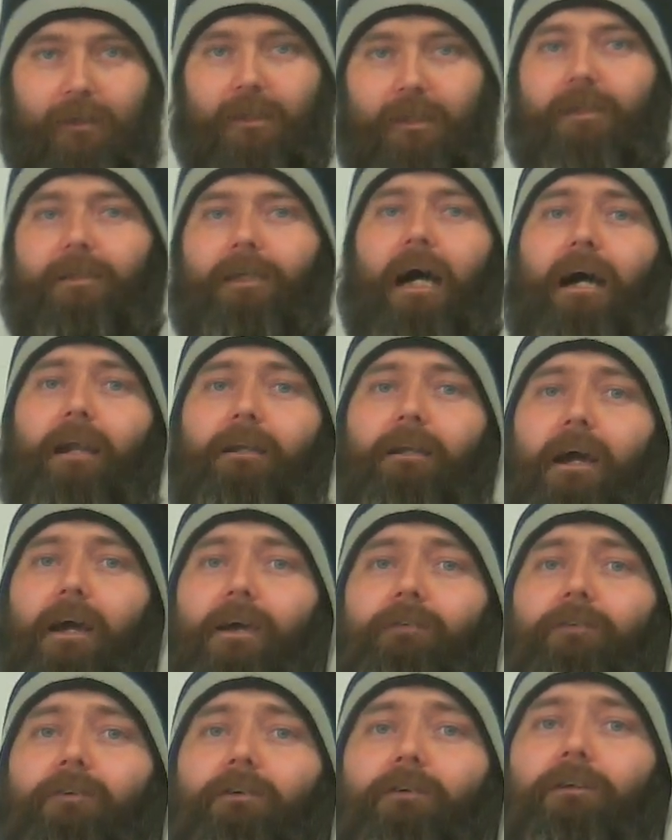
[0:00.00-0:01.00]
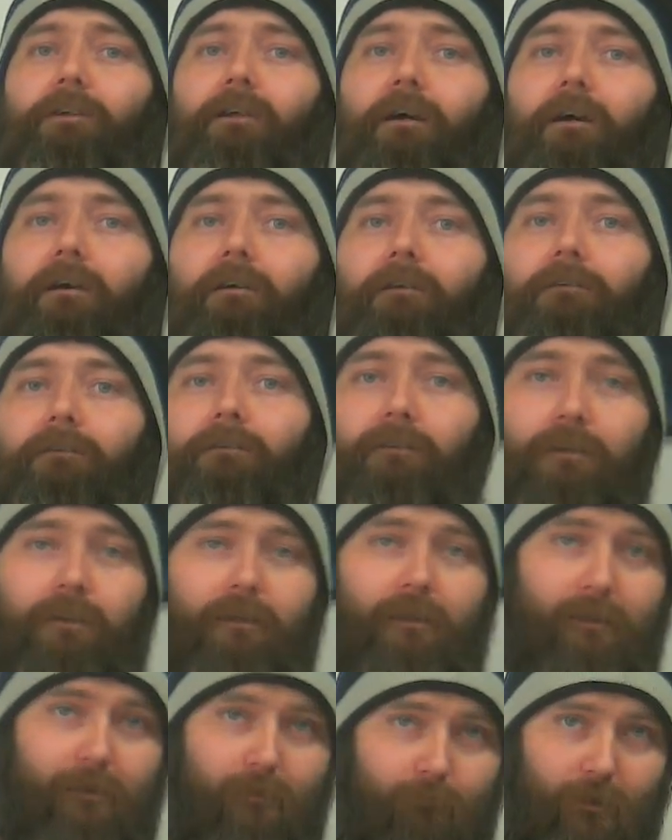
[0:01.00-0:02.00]
It's a sad day for us all.
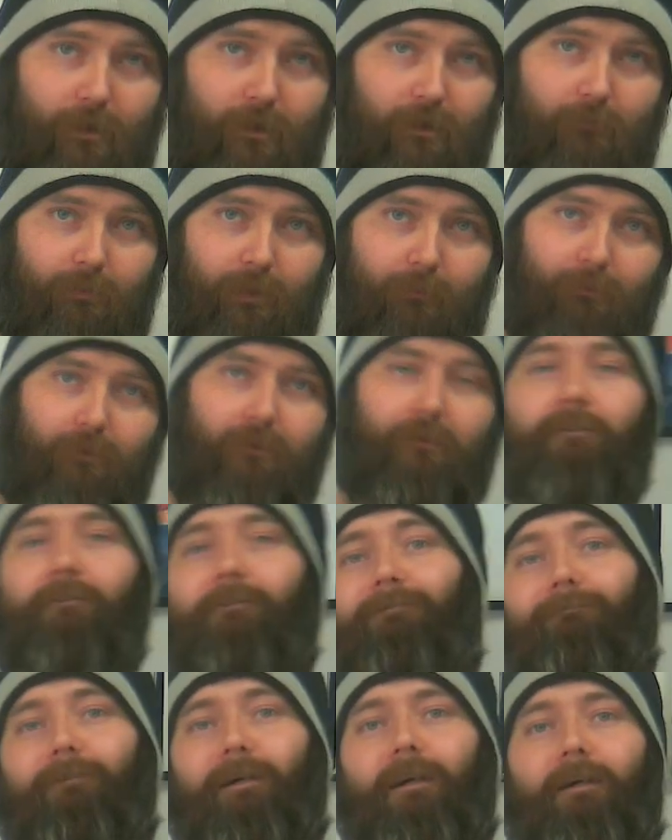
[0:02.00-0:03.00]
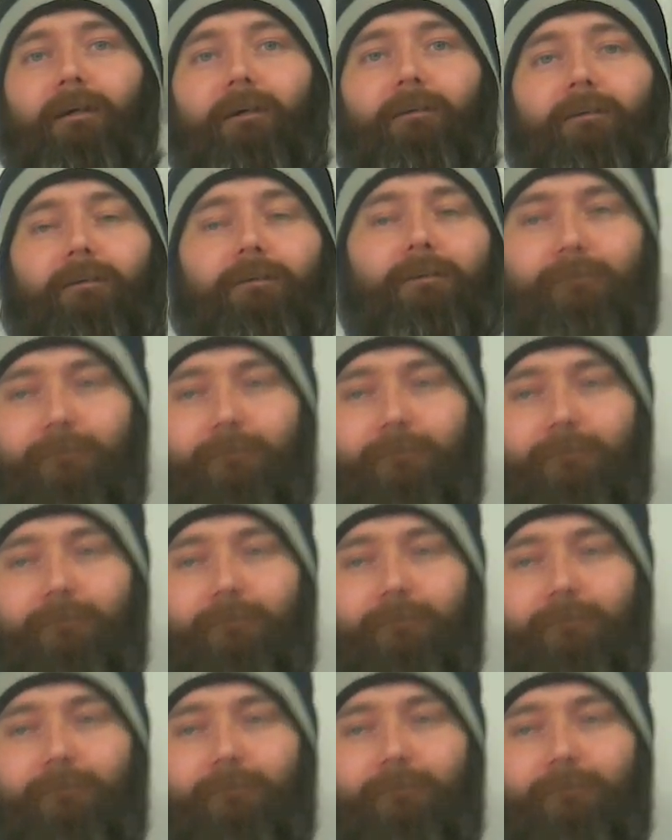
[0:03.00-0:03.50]
Beard people, yes.